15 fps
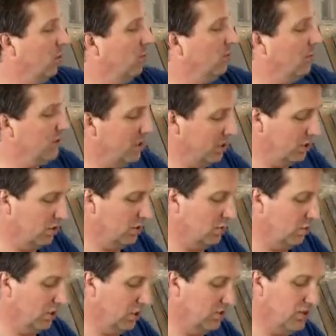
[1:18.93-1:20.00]
Over here
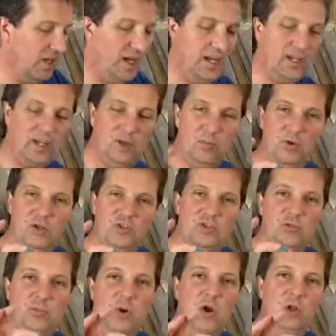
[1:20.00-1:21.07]
we're going to take a much
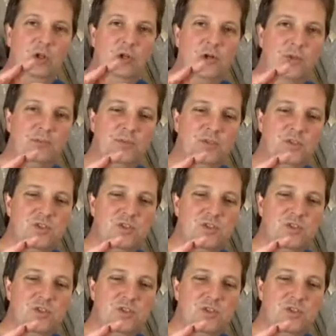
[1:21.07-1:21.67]
smaller